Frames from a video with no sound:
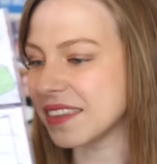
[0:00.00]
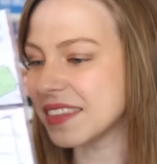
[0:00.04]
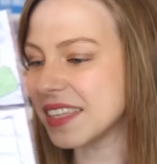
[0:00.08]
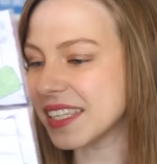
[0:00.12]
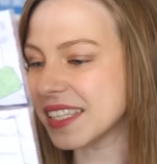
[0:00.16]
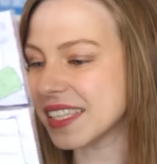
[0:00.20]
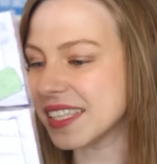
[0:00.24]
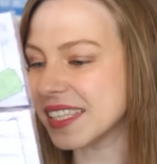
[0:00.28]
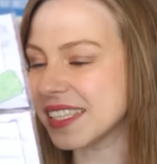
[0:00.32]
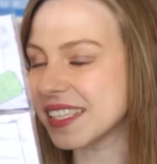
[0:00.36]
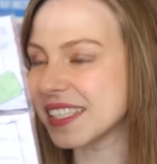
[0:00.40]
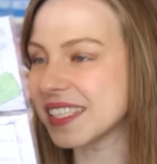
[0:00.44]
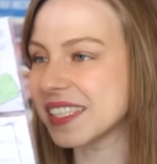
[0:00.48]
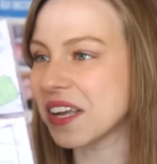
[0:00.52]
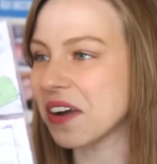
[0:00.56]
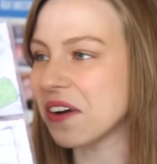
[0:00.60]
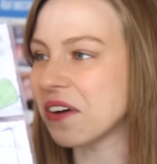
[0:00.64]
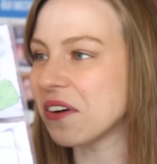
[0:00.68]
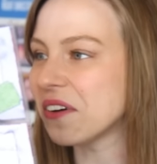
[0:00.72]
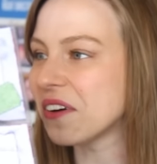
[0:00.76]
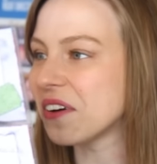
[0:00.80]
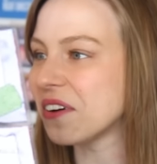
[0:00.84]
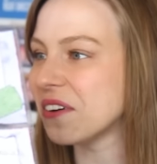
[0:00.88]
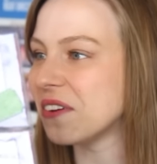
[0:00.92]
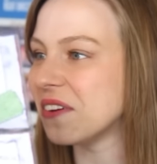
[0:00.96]
This is
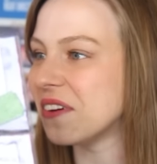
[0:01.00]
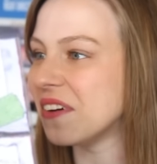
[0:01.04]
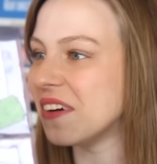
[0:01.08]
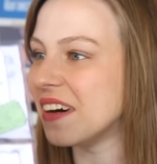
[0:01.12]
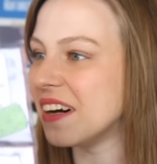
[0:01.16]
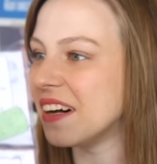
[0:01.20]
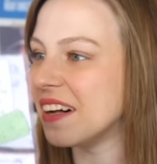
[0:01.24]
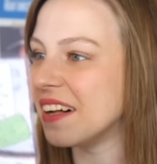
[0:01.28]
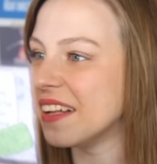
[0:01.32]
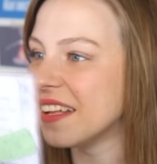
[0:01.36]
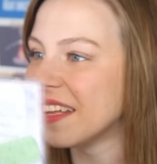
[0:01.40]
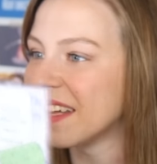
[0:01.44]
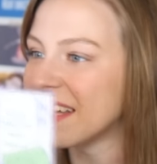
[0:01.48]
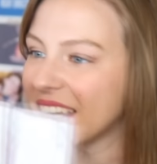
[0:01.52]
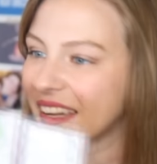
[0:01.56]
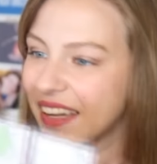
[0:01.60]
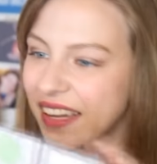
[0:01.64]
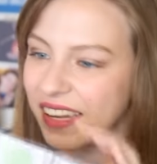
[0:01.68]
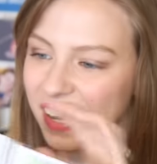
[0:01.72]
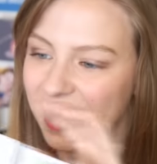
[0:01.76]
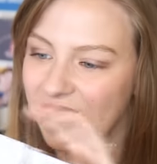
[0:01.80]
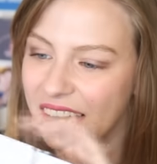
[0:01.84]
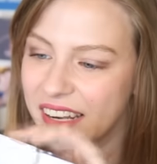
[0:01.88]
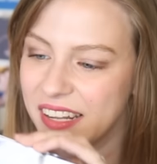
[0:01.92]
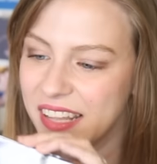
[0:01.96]
so cool.
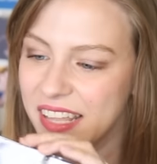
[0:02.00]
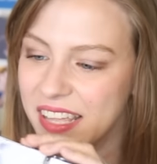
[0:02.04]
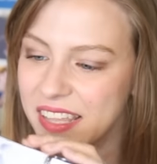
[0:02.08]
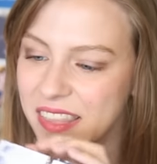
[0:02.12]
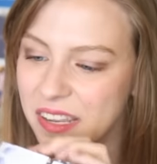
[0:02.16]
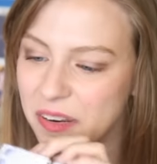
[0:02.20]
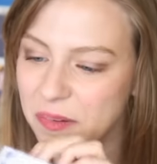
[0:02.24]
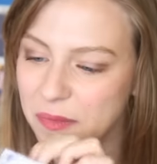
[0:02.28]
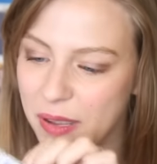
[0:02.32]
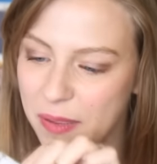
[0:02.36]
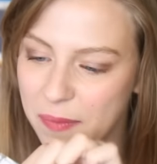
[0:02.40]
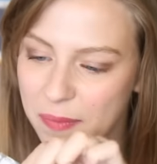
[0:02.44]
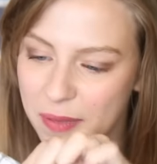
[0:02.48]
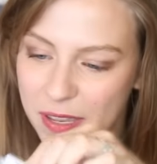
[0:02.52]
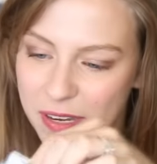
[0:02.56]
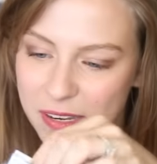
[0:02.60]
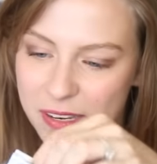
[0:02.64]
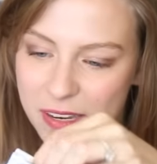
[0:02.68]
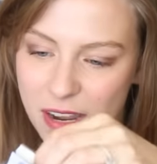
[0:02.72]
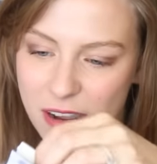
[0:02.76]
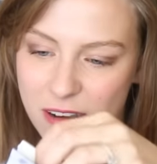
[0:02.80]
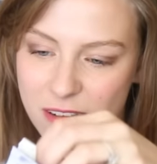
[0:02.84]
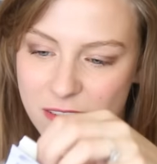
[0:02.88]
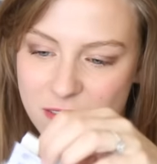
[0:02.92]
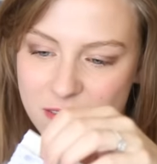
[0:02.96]
I think there might be a
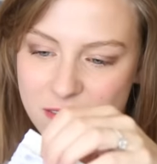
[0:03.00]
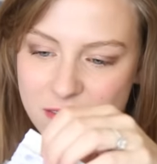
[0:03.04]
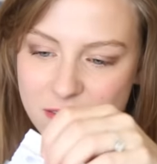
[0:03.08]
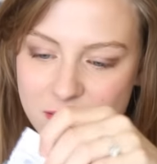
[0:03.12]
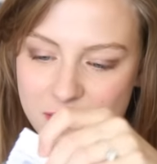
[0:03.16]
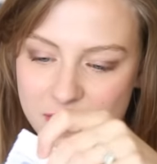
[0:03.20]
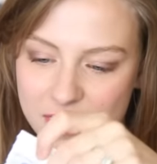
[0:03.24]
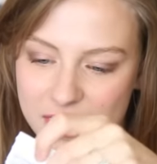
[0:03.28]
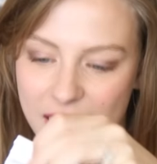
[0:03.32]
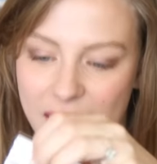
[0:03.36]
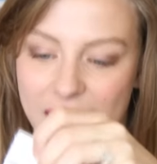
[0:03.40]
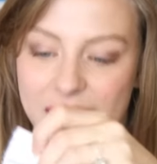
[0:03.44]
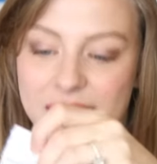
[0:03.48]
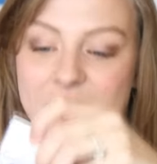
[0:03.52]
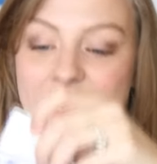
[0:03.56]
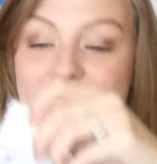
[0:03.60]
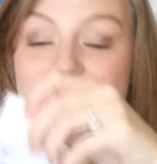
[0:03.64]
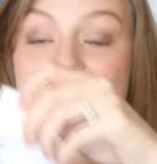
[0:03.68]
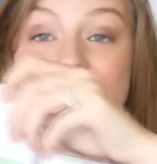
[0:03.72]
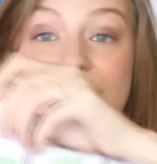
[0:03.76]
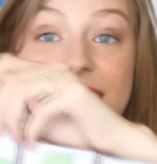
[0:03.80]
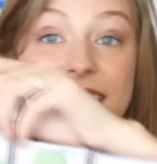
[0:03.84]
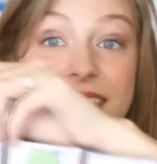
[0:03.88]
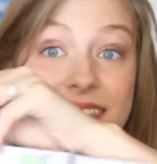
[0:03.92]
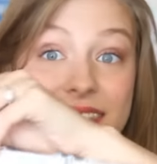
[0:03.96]
no. Yes,
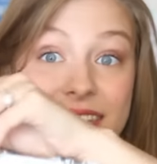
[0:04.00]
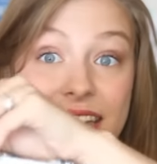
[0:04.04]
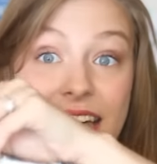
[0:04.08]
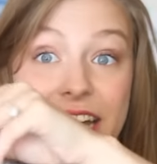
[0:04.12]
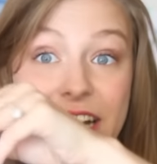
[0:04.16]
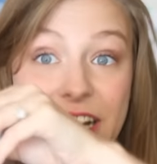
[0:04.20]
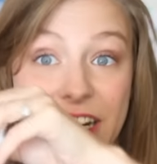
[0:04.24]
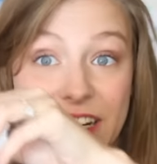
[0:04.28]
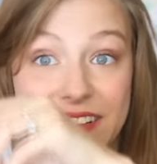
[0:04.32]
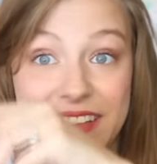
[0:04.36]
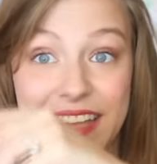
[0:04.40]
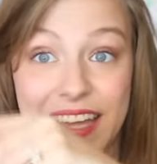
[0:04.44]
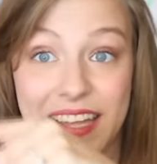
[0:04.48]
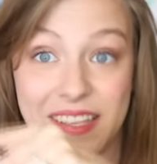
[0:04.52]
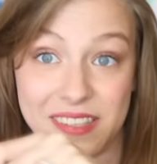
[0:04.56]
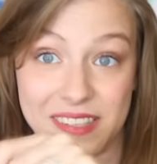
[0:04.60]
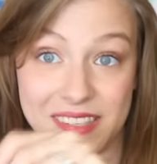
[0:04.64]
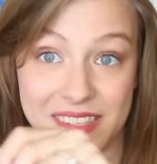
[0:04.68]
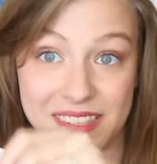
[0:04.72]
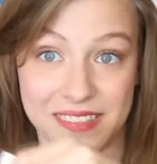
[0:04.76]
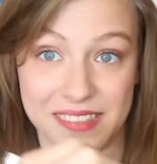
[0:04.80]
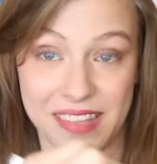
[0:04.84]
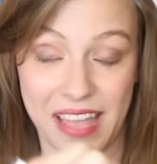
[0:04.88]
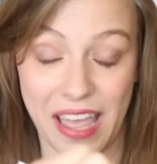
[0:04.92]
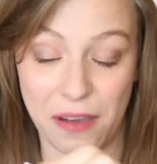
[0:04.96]
because it says letter.
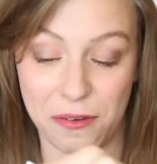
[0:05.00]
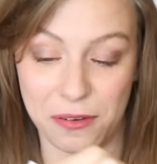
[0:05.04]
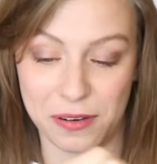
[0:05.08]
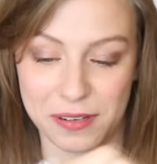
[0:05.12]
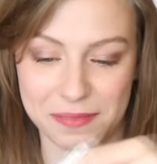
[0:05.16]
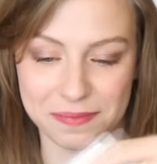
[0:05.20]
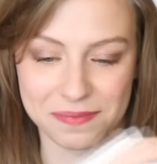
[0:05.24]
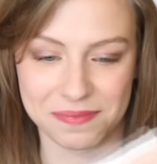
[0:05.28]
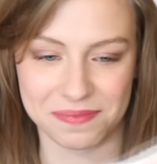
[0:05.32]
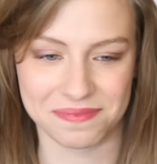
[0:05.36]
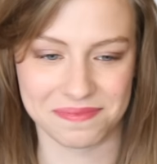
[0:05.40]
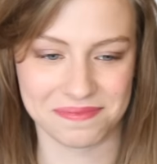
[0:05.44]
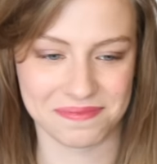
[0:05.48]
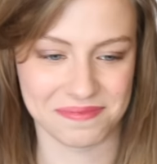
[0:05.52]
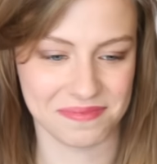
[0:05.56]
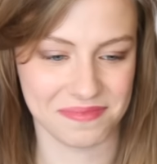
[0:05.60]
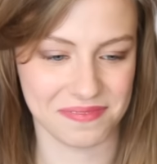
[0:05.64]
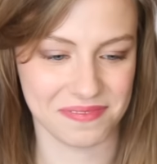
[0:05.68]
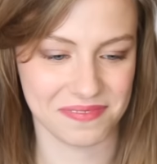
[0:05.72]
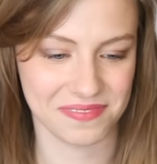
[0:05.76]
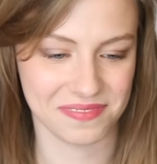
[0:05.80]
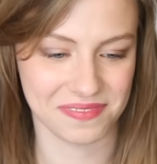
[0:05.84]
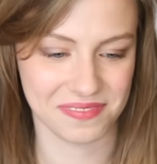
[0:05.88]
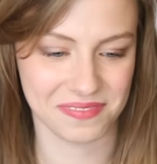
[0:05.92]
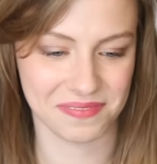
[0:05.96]
That's that would